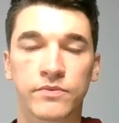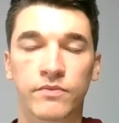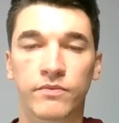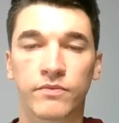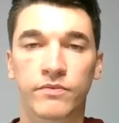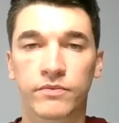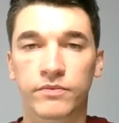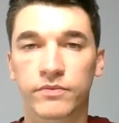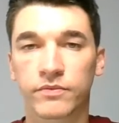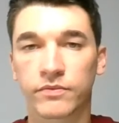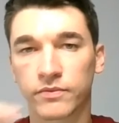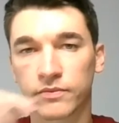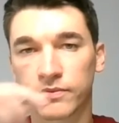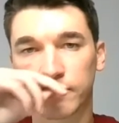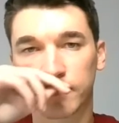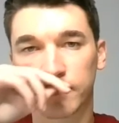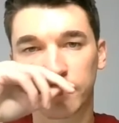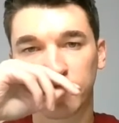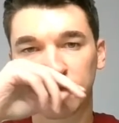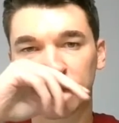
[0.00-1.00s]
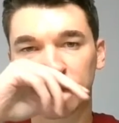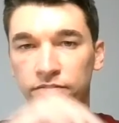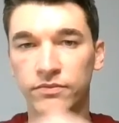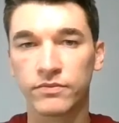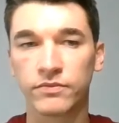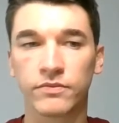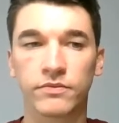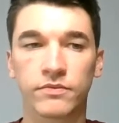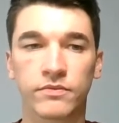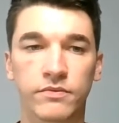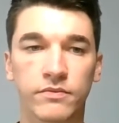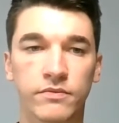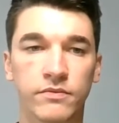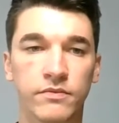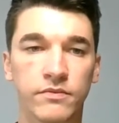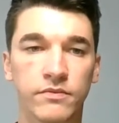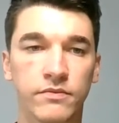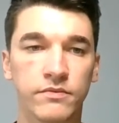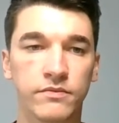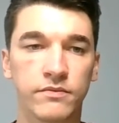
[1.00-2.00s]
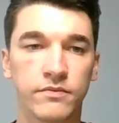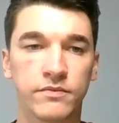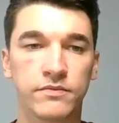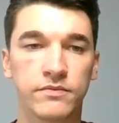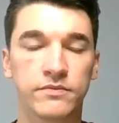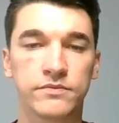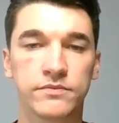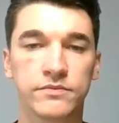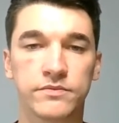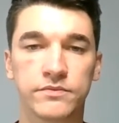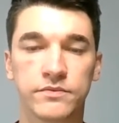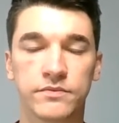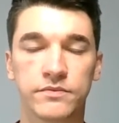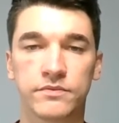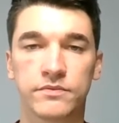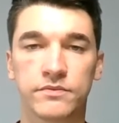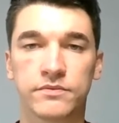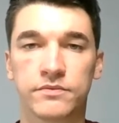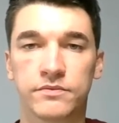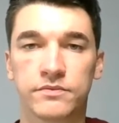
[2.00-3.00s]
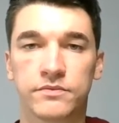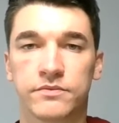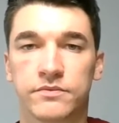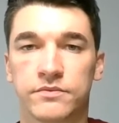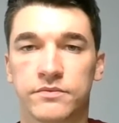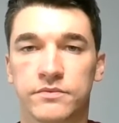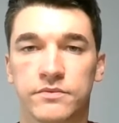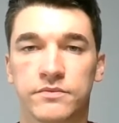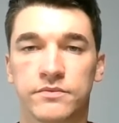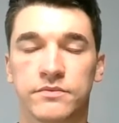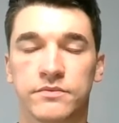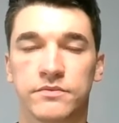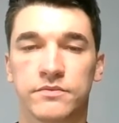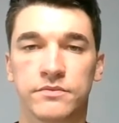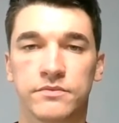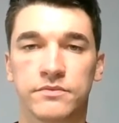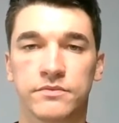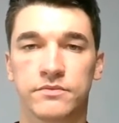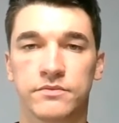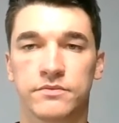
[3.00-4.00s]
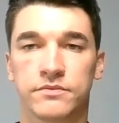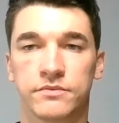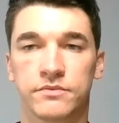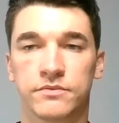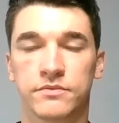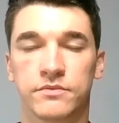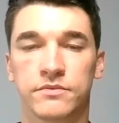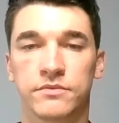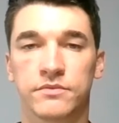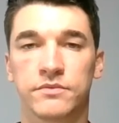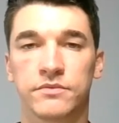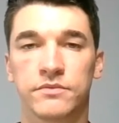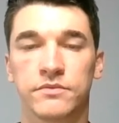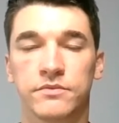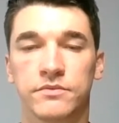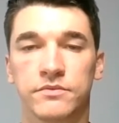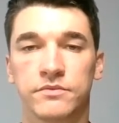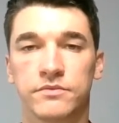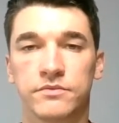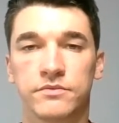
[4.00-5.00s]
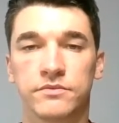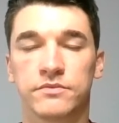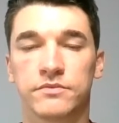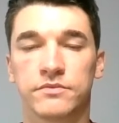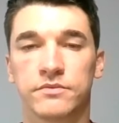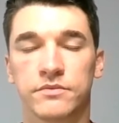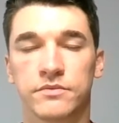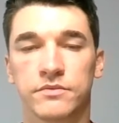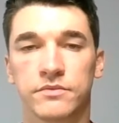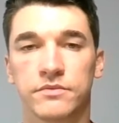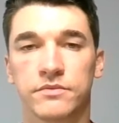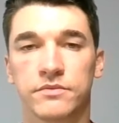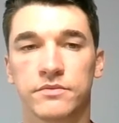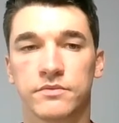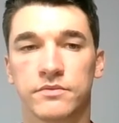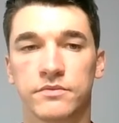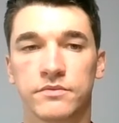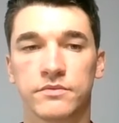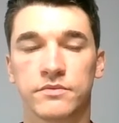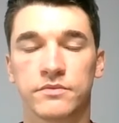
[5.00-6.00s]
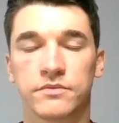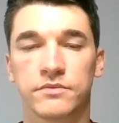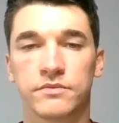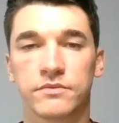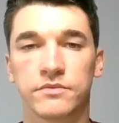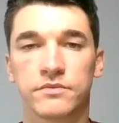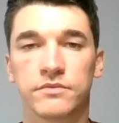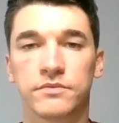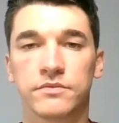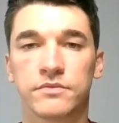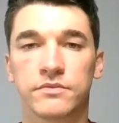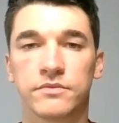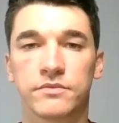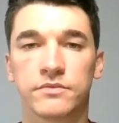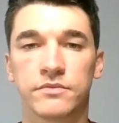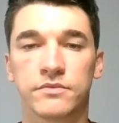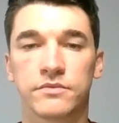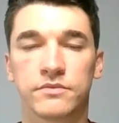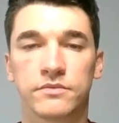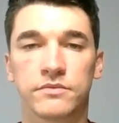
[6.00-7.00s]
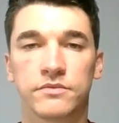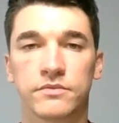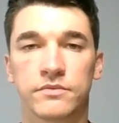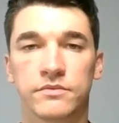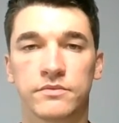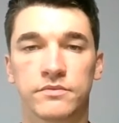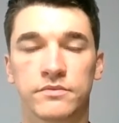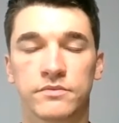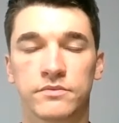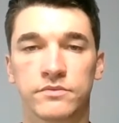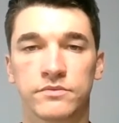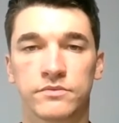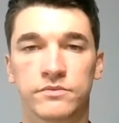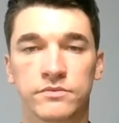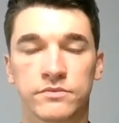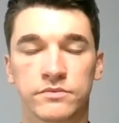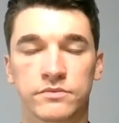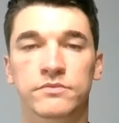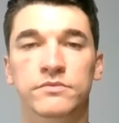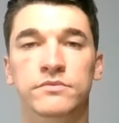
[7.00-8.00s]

(silent)